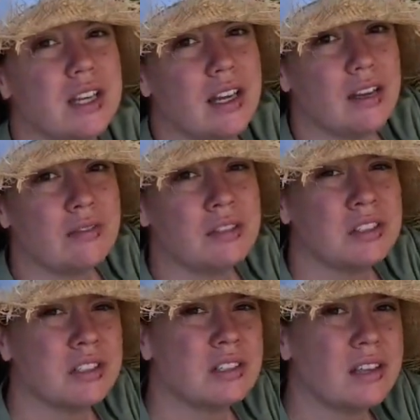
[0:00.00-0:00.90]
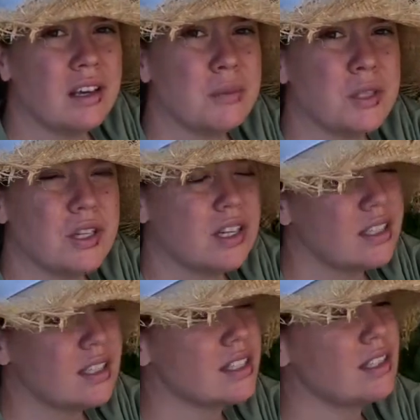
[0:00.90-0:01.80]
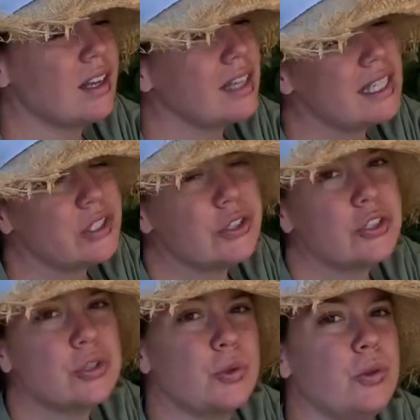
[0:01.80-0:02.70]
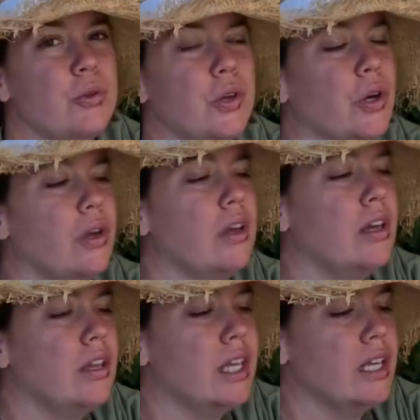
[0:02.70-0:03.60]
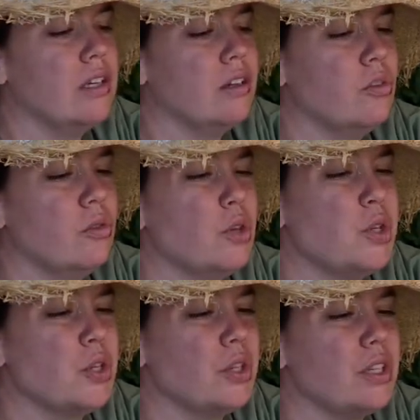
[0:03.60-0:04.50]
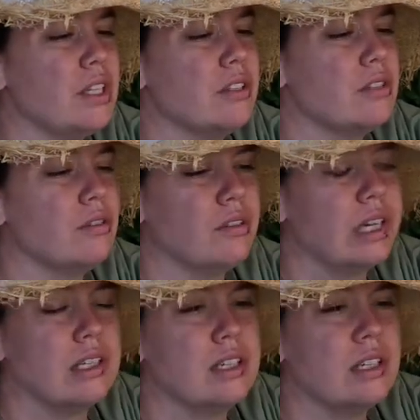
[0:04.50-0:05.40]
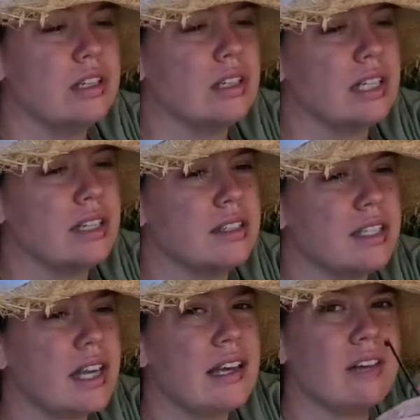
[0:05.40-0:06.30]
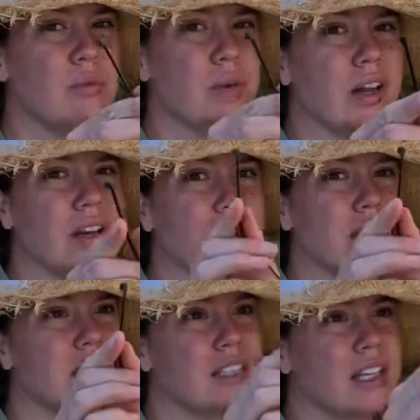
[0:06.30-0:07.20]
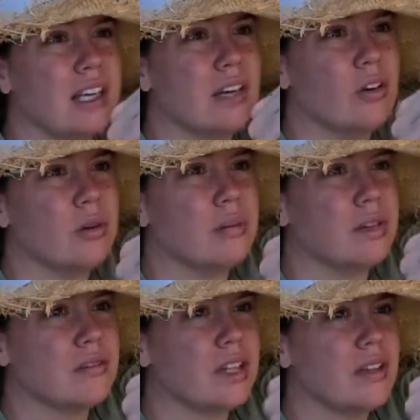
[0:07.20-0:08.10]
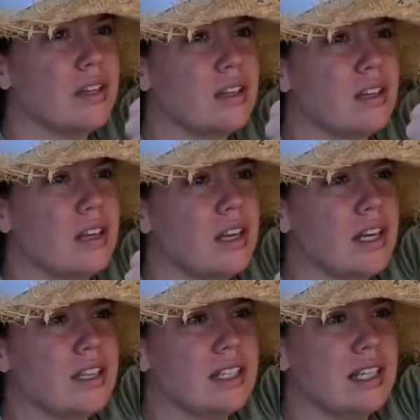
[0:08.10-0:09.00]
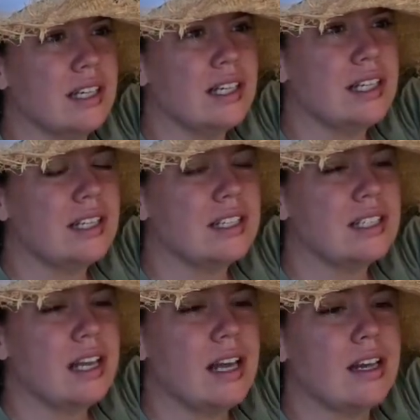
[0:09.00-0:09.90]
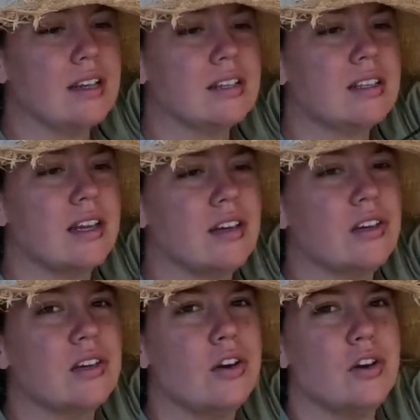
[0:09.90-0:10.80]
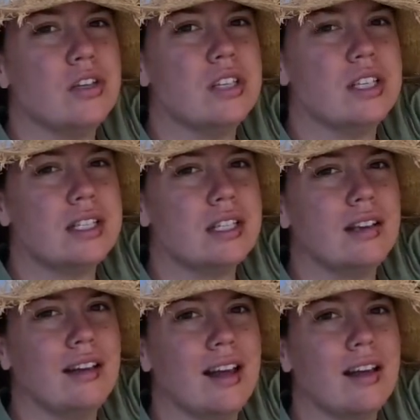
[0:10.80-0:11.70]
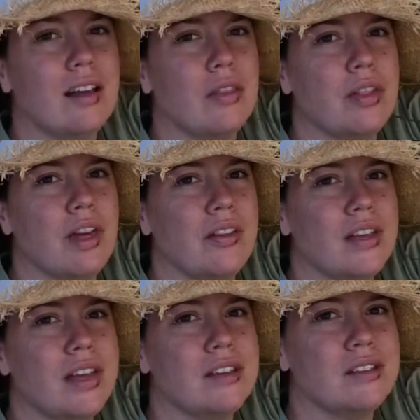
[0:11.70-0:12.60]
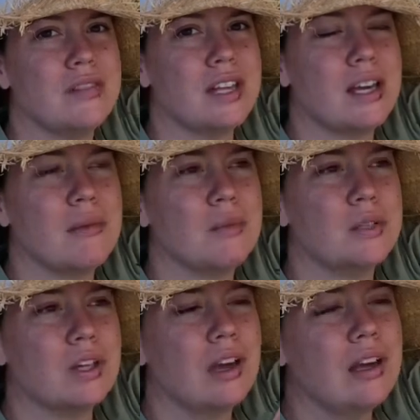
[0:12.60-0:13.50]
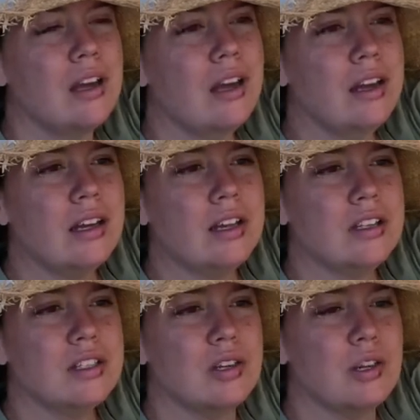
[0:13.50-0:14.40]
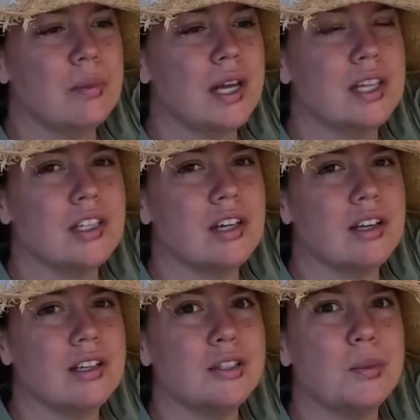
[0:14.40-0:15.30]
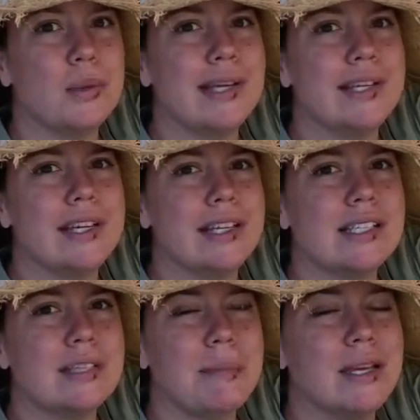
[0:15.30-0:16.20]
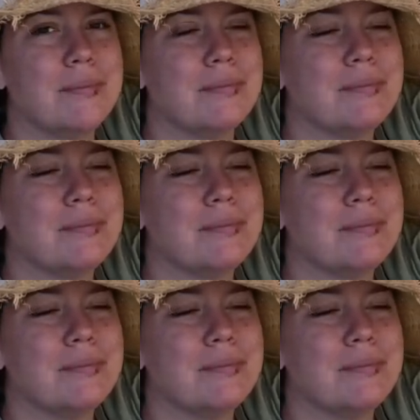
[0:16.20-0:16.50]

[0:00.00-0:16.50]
have cable ties that are slightly too short though, then all you do is thread the tail of one into the opening of the other until it clicks, and then you can use this like the other end of the cable tie and just loop it and tighten it to where you need it to be.